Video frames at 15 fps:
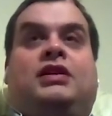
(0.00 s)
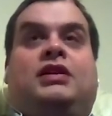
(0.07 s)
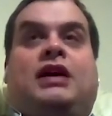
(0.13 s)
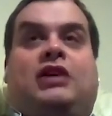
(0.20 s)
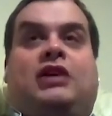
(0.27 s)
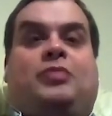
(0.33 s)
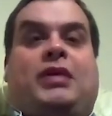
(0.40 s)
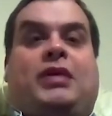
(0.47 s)

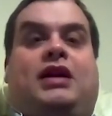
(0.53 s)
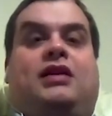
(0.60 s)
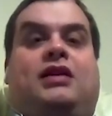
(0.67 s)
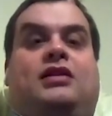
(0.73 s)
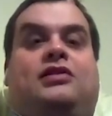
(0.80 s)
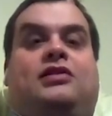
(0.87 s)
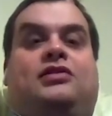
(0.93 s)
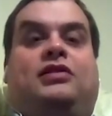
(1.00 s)
hatchback
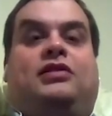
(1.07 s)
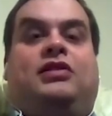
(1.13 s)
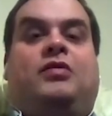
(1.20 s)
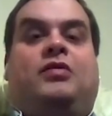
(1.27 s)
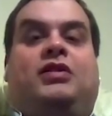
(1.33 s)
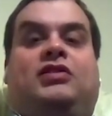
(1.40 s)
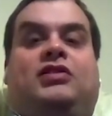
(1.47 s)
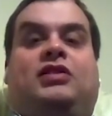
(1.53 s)
and saloon were
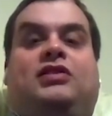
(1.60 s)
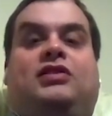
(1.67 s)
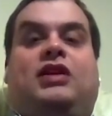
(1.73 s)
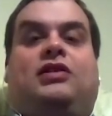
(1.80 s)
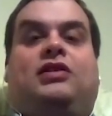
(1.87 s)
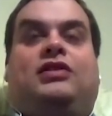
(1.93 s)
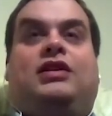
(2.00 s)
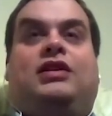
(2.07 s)

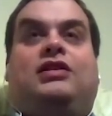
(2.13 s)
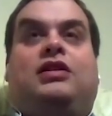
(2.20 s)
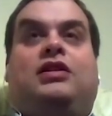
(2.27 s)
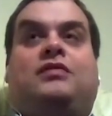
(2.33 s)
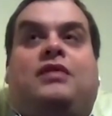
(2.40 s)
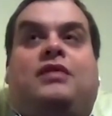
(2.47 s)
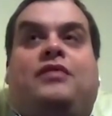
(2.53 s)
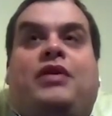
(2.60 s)
discontinued,
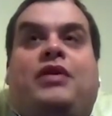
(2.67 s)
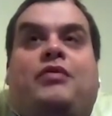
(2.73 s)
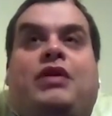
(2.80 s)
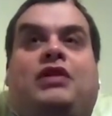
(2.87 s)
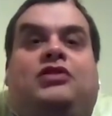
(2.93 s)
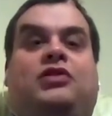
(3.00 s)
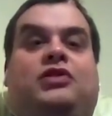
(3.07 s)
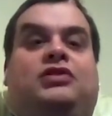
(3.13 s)
and then they
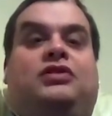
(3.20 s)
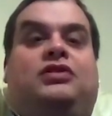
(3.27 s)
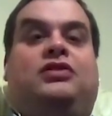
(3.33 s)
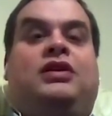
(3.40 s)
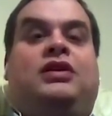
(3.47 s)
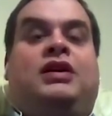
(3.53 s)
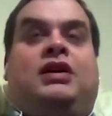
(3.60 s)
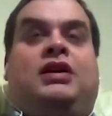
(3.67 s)
went on to
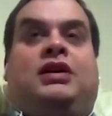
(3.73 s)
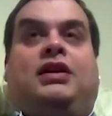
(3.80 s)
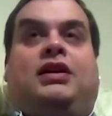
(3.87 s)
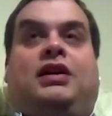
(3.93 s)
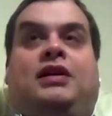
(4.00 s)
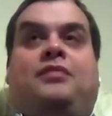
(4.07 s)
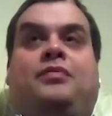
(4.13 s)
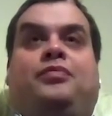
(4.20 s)

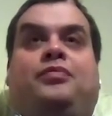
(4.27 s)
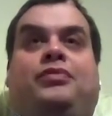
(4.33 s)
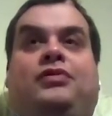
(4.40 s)
um,